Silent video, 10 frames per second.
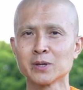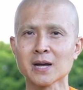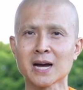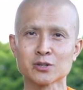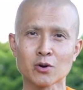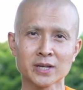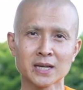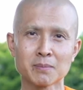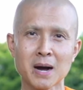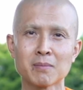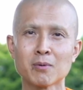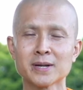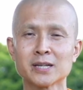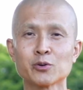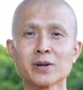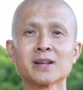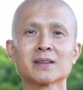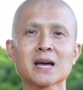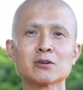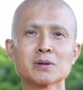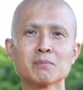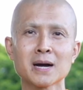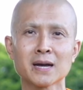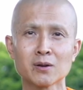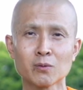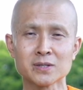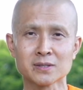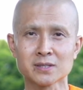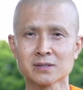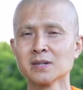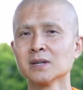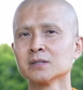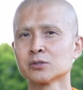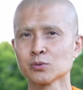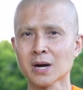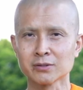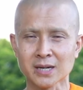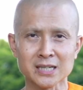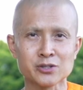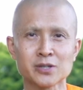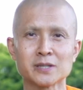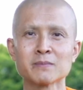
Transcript: we are talking about more than 300,000 monks and novices throughout the country.